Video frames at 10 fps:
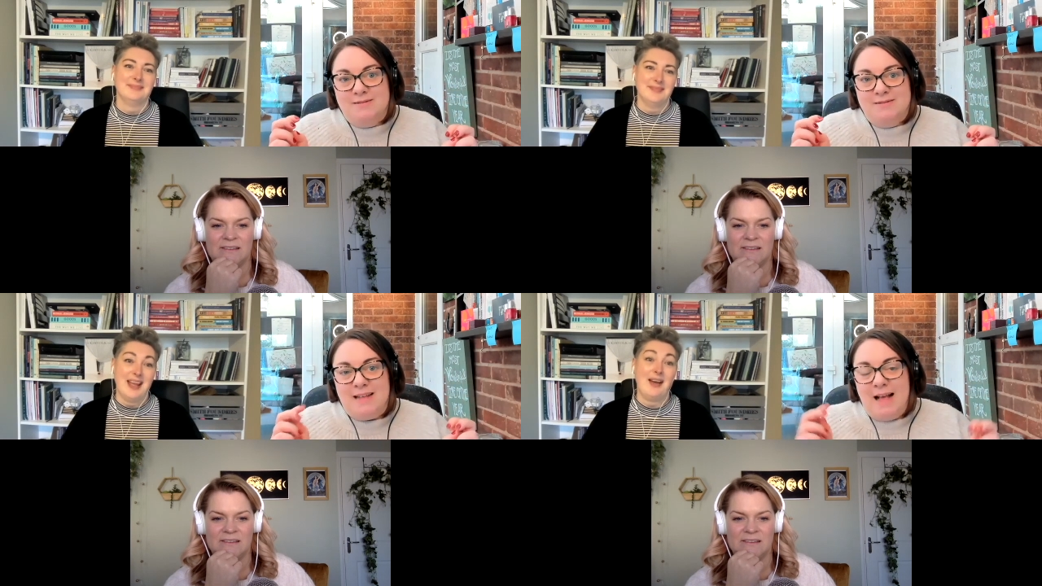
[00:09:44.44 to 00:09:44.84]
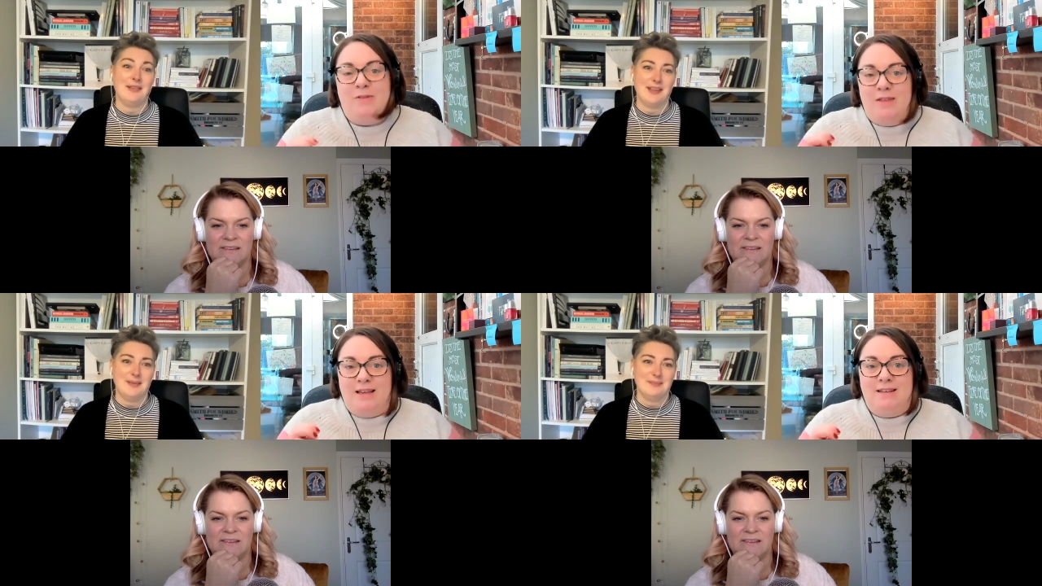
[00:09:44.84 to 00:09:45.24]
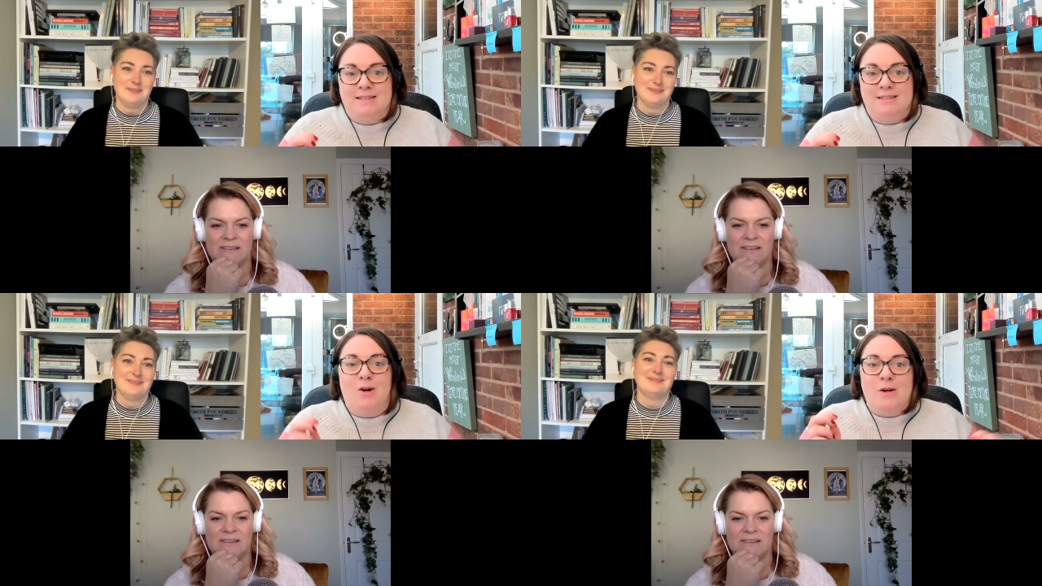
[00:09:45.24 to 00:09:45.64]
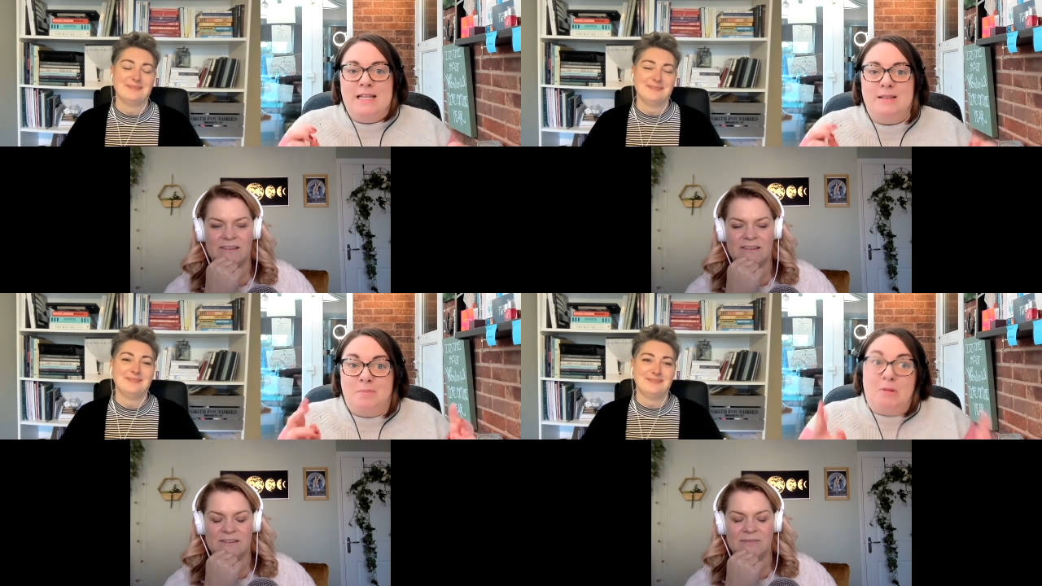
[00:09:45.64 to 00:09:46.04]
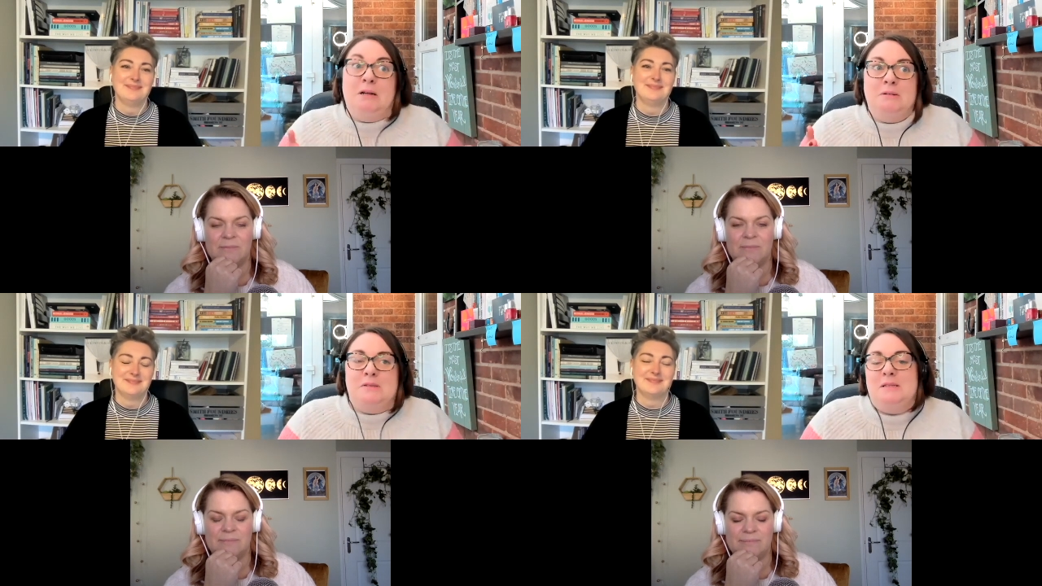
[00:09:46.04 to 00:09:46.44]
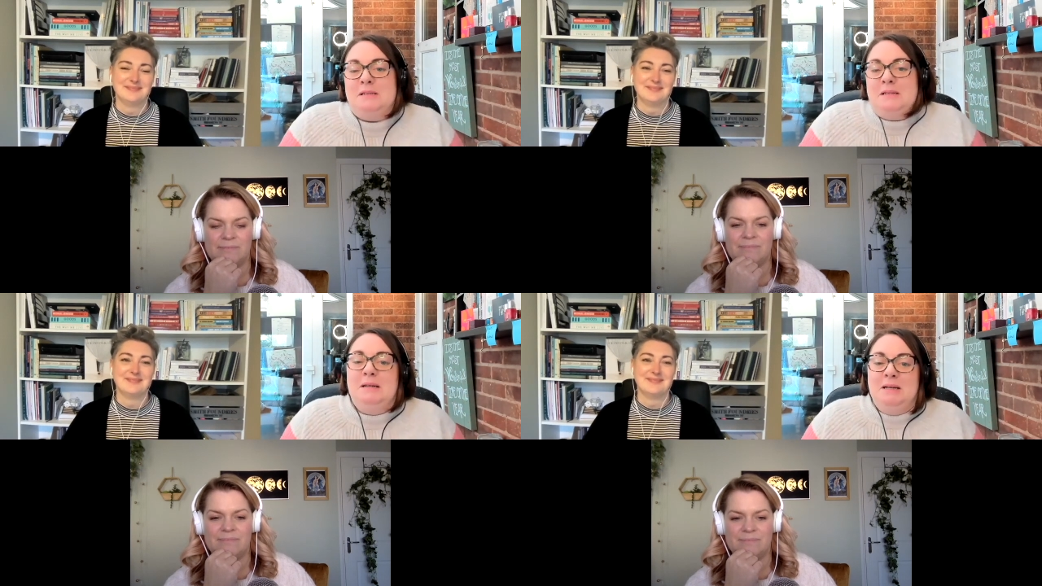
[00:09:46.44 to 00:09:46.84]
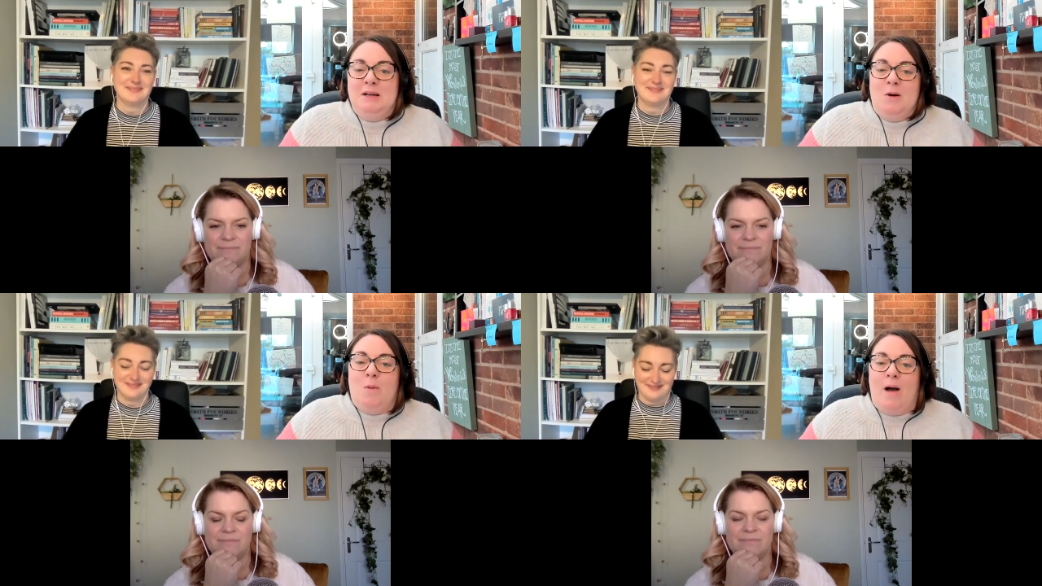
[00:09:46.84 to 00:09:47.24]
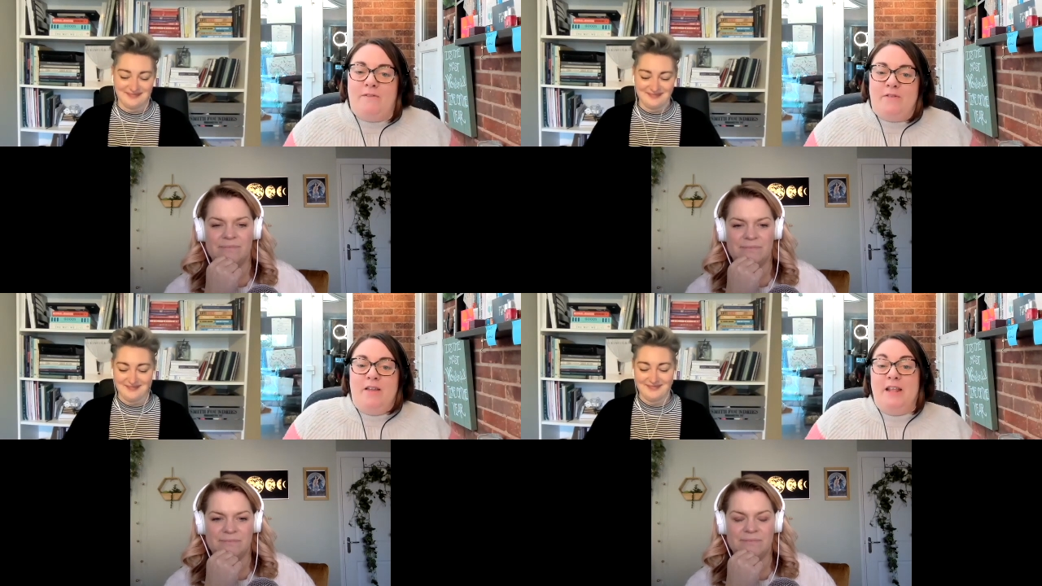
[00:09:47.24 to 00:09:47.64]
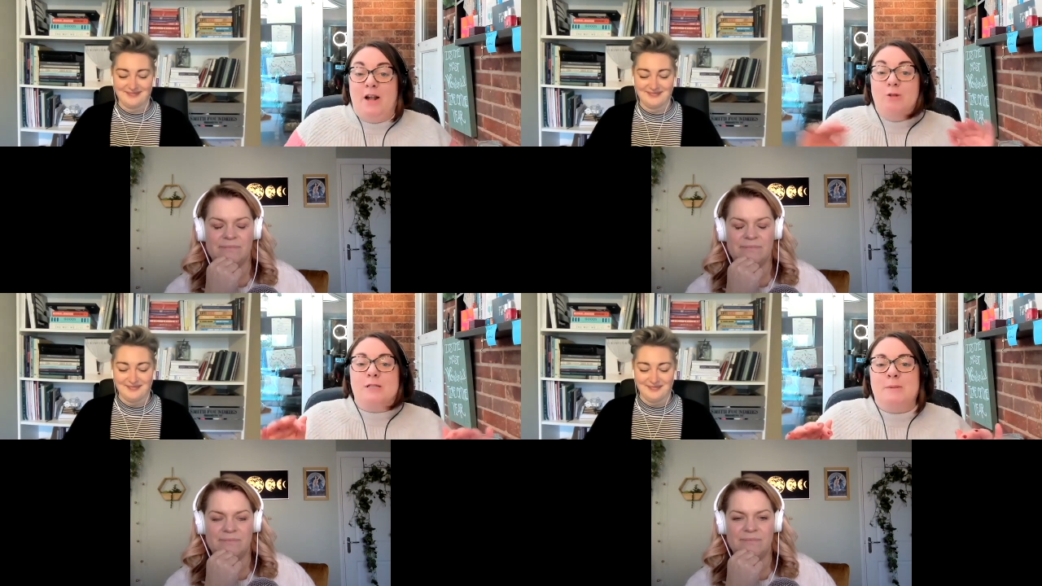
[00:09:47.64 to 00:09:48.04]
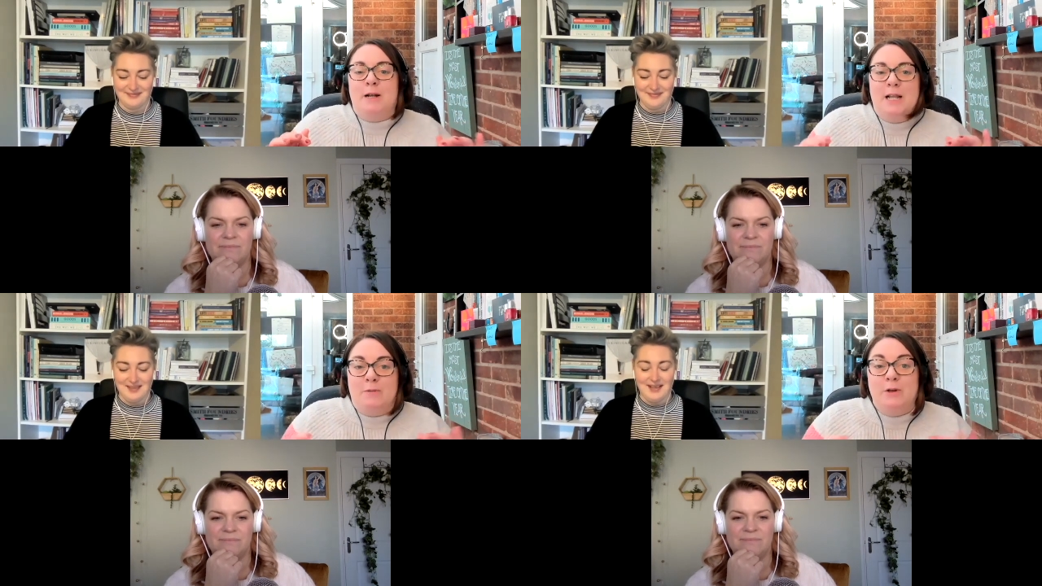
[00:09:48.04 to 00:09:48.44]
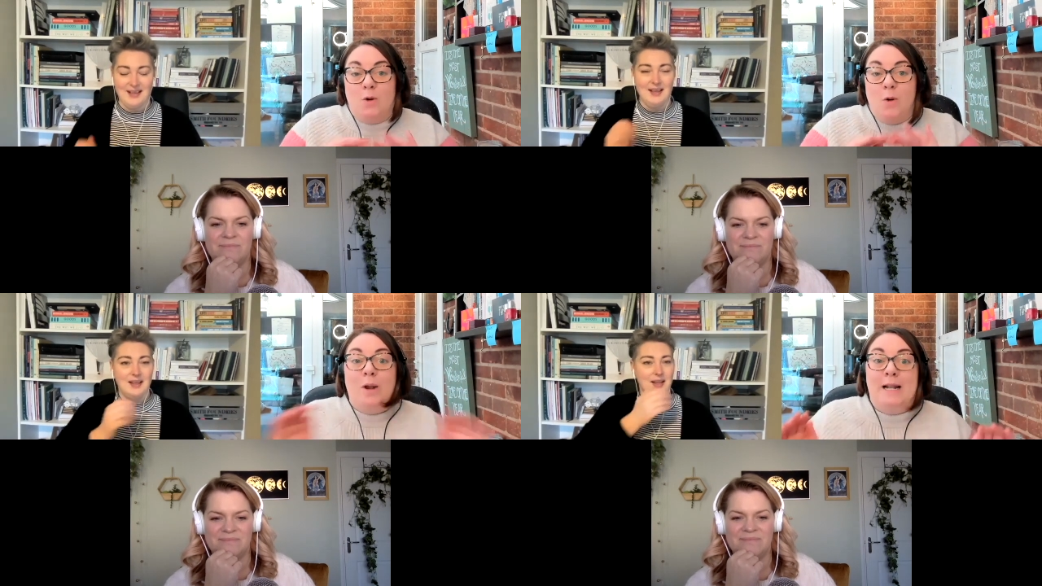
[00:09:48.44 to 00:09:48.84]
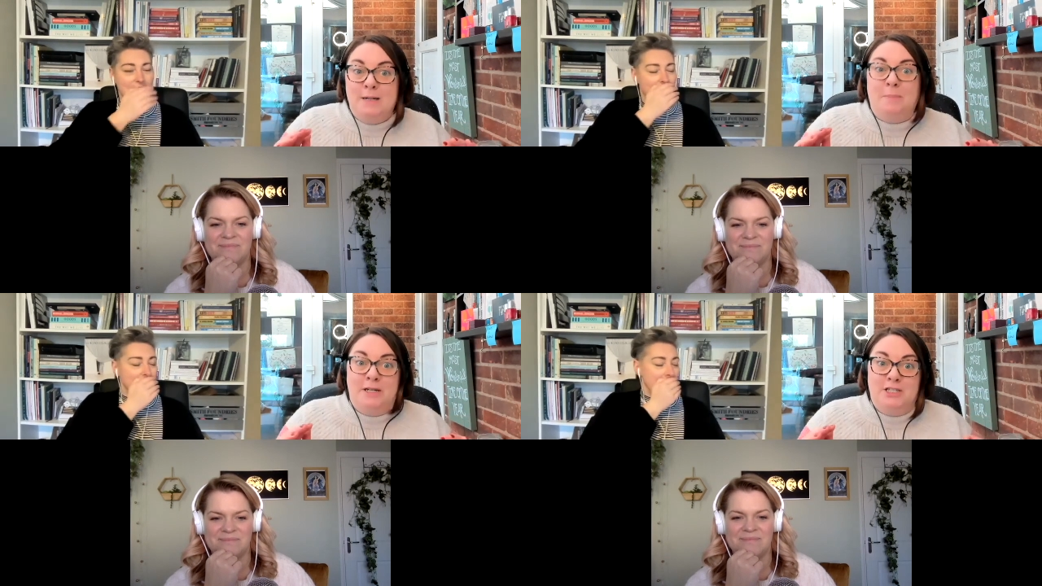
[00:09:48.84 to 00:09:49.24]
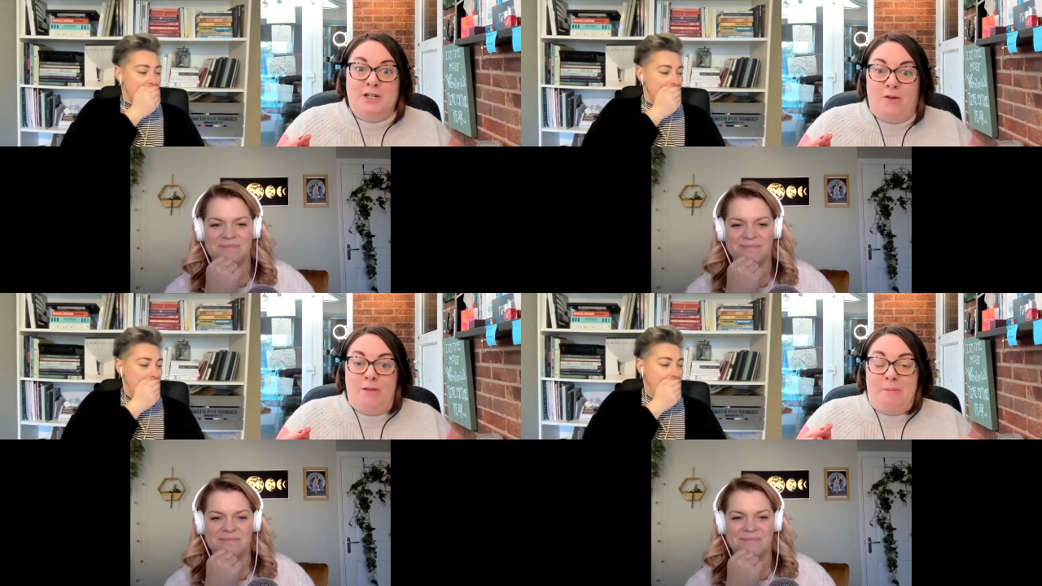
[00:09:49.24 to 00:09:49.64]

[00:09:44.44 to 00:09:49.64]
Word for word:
Speaker 1: healthy, healthy. and not eat the Pringles and the whatever. And then mm-hmm. ultimately we'd all end up binging on the